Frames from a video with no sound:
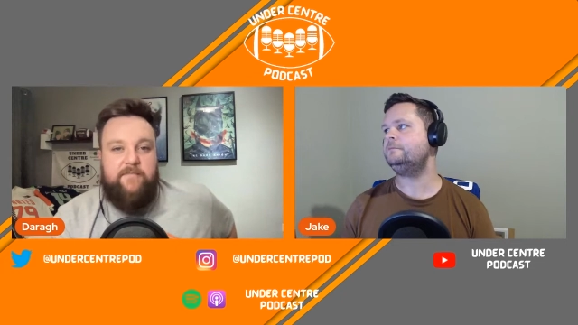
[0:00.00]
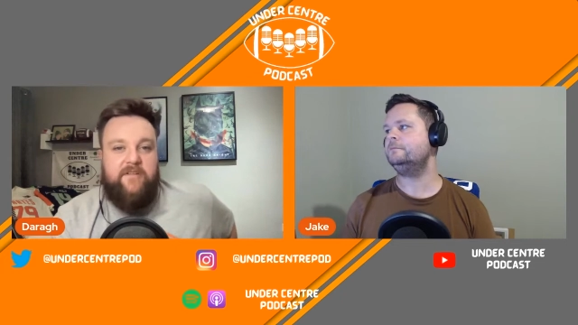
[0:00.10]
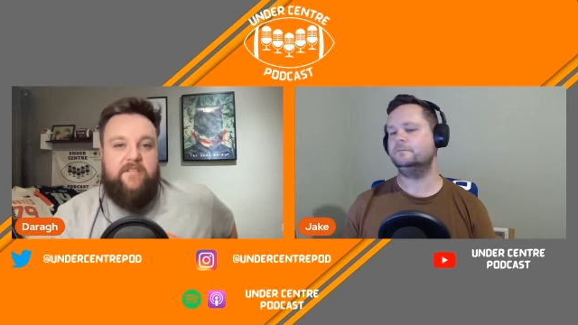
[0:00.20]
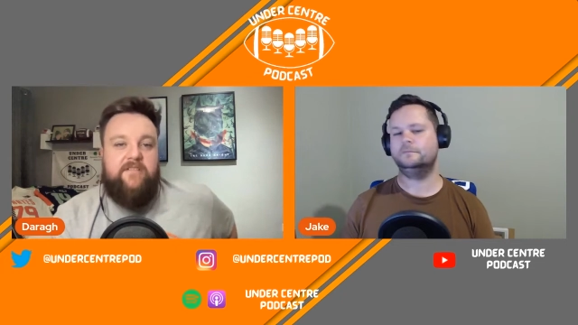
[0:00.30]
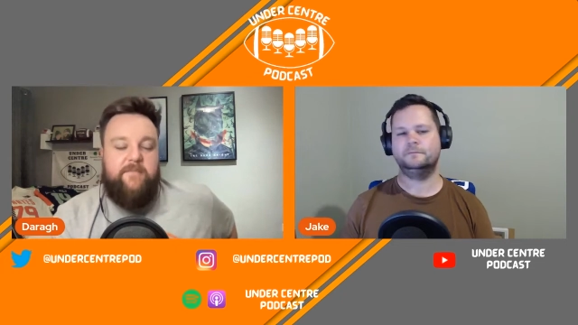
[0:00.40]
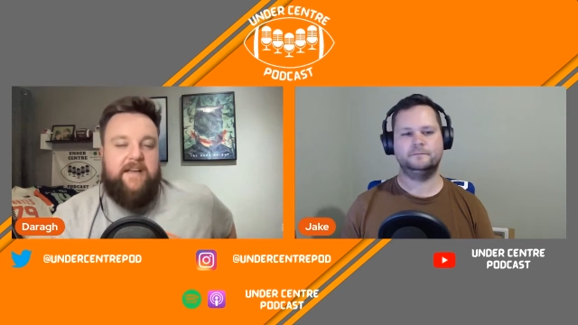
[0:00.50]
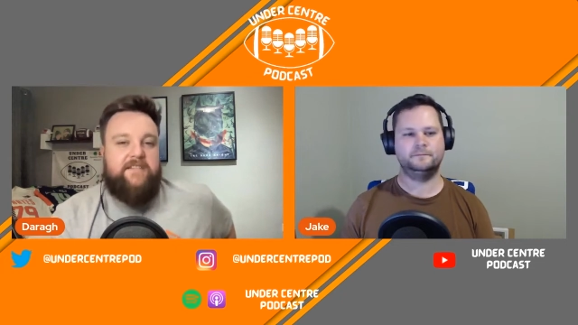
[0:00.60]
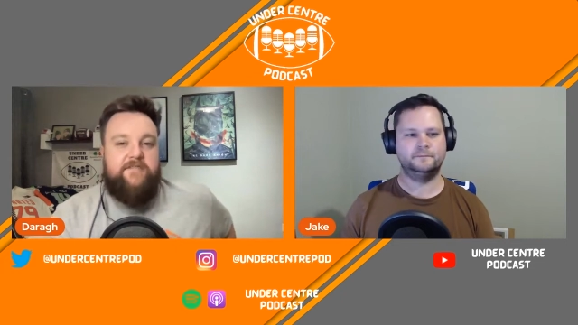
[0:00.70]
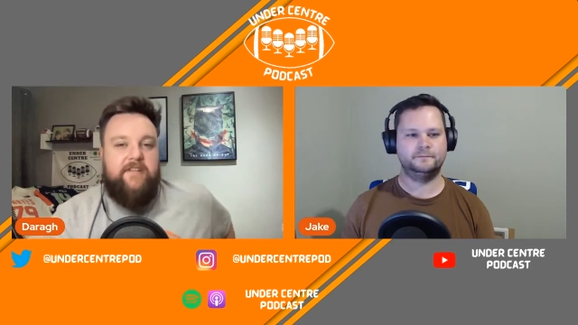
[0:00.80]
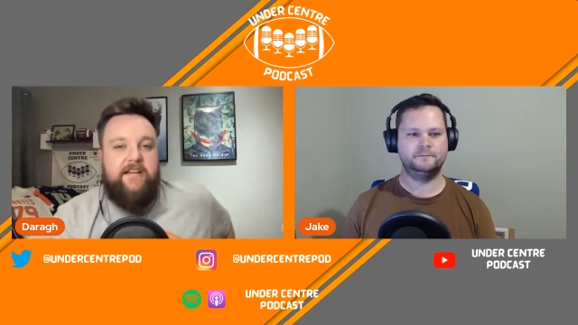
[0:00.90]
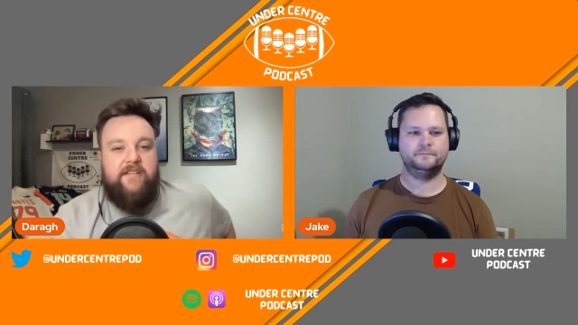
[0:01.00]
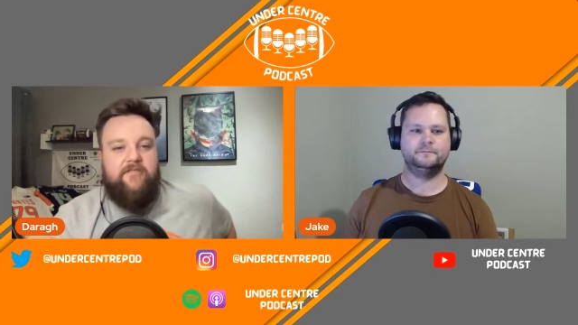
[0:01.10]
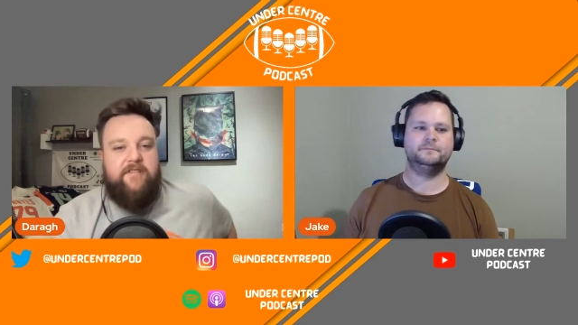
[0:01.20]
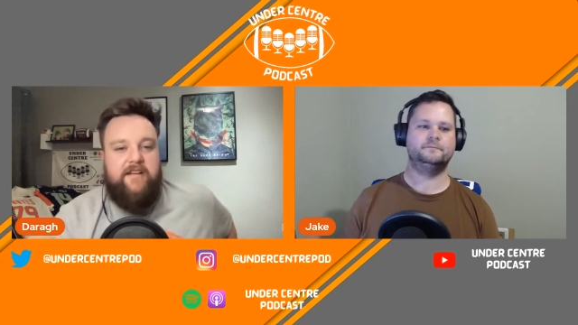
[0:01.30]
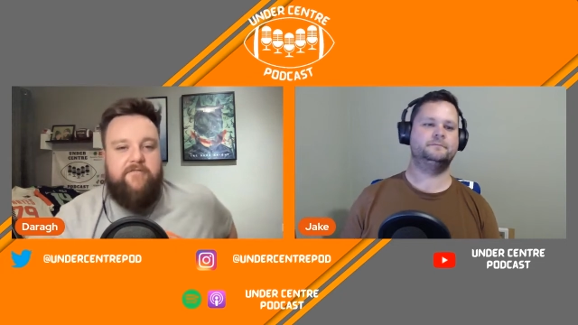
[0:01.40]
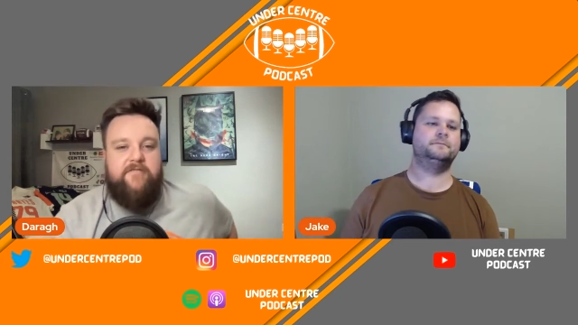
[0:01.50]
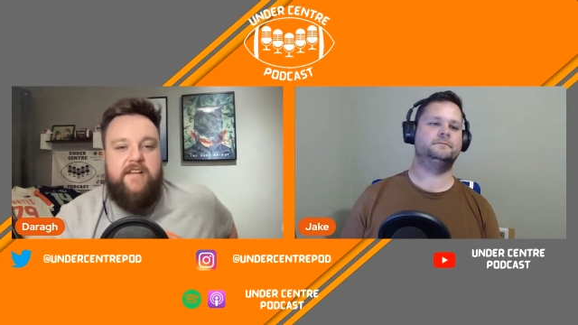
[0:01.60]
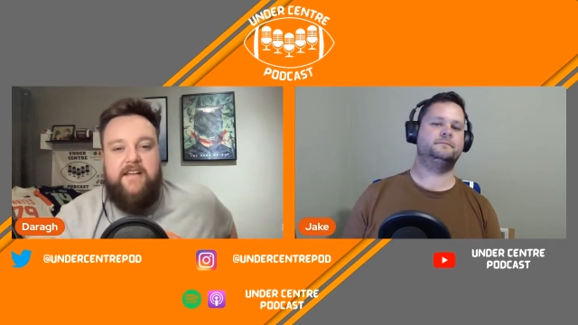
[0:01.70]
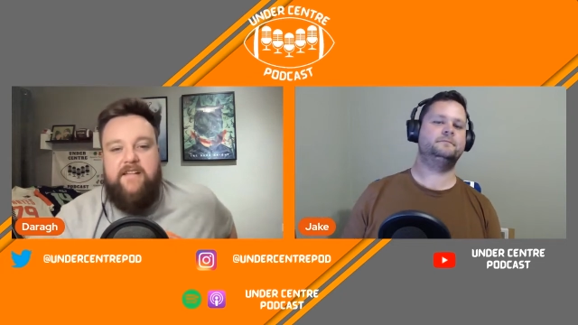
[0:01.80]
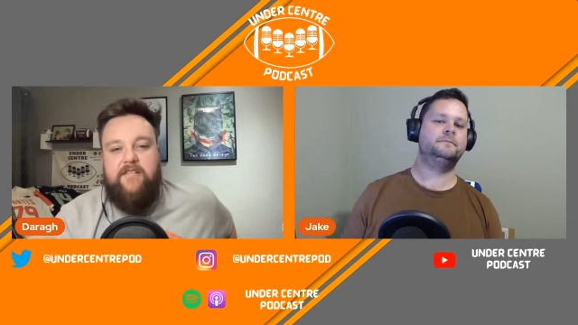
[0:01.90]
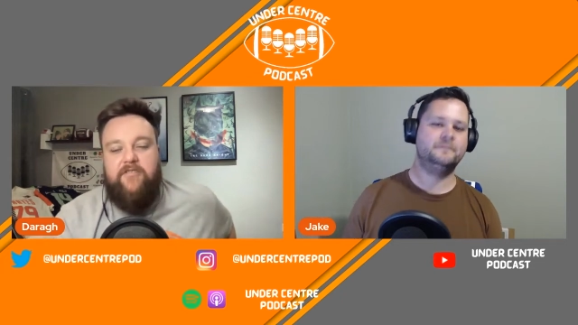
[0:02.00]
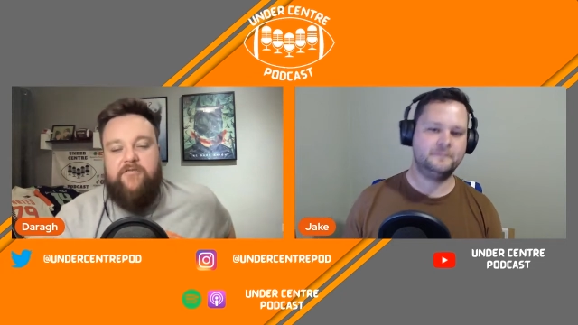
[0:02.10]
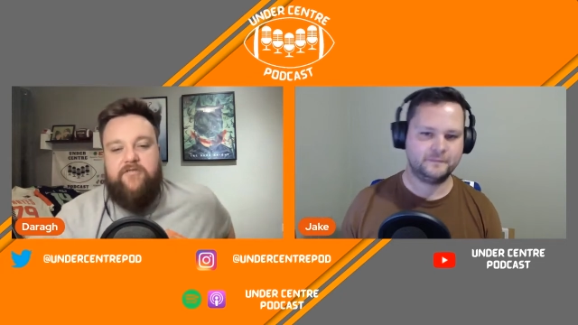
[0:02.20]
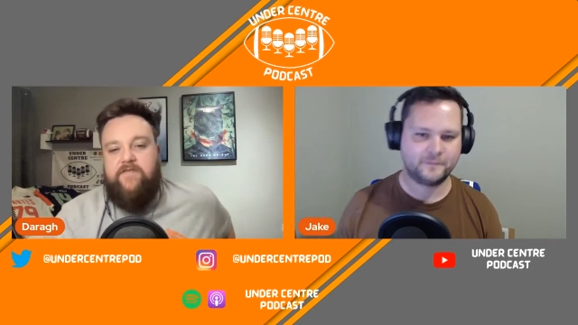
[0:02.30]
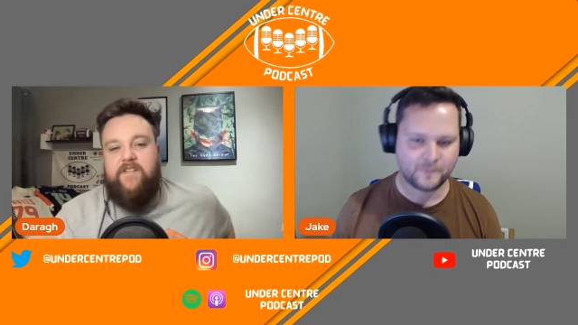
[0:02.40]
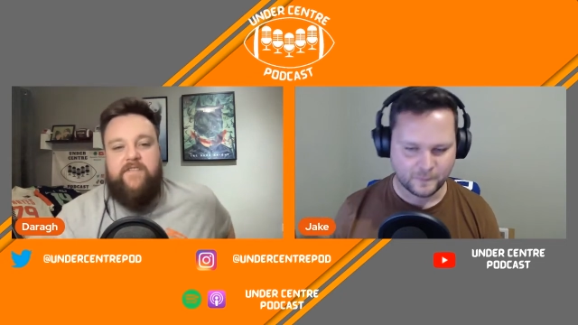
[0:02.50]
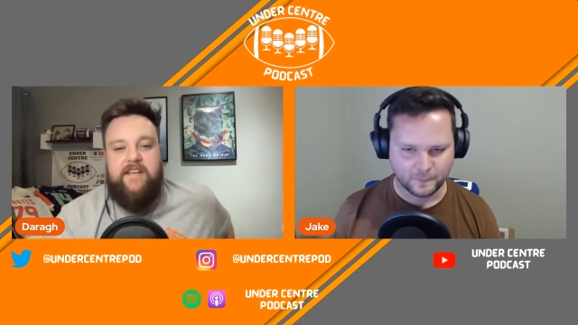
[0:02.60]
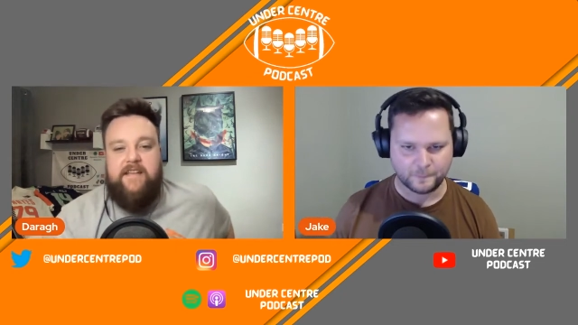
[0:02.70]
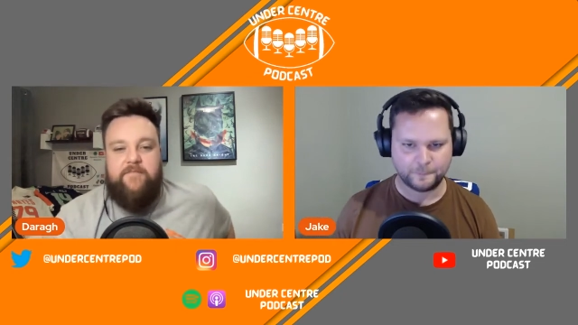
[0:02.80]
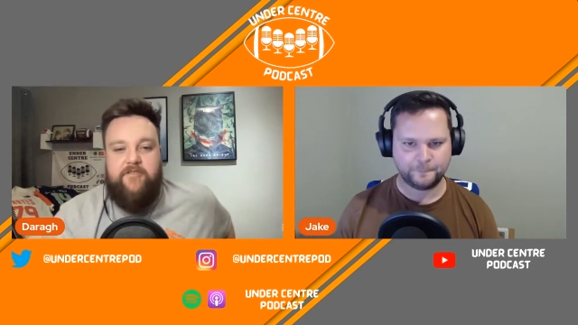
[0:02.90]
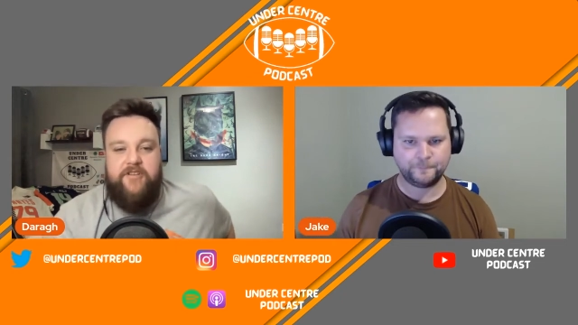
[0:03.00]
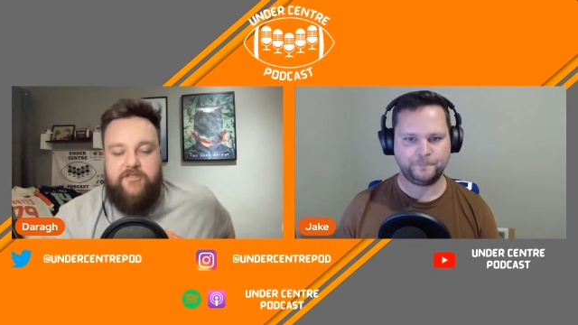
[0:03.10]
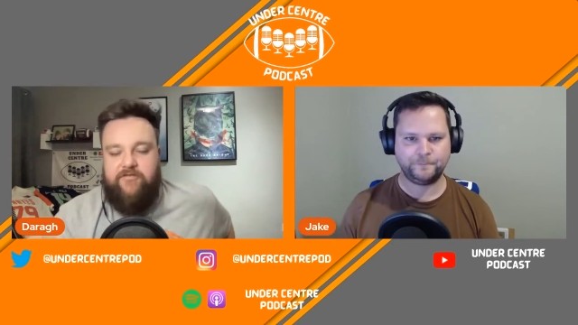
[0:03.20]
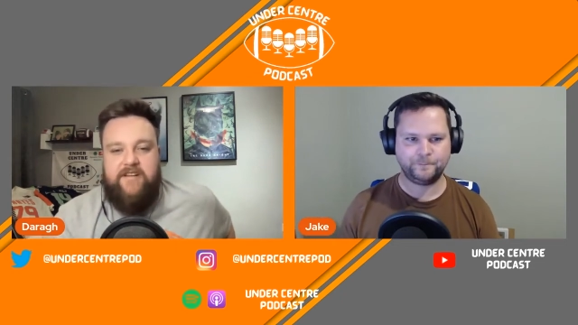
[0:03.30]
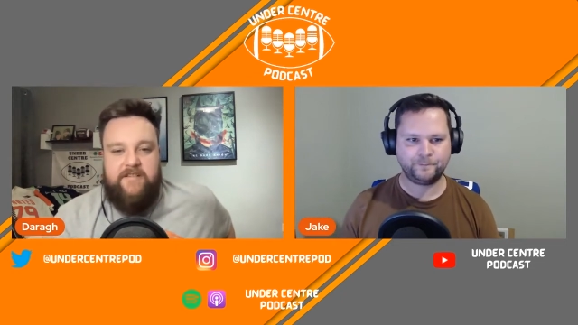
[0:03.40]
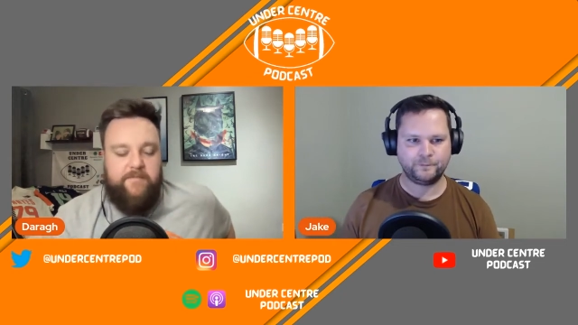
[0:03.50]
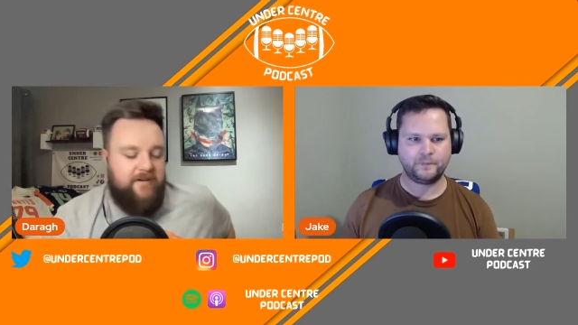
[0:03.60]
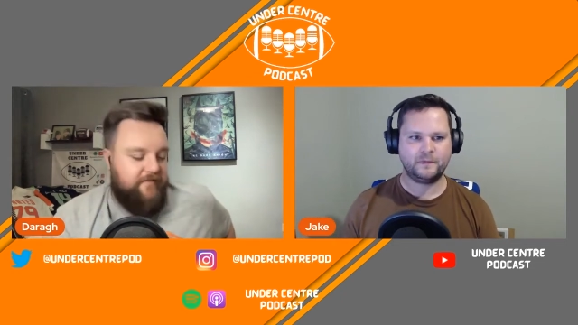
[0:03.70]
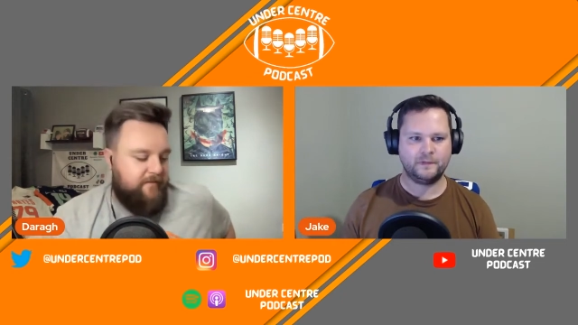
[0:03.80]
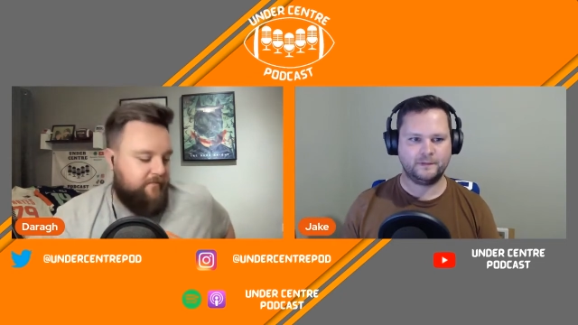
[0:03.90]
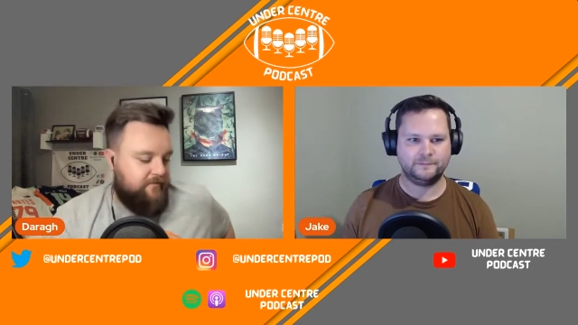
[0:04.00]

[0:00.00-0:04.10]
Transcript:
Speaker 1: the per- the passer rating though. How 158.3 is perfect,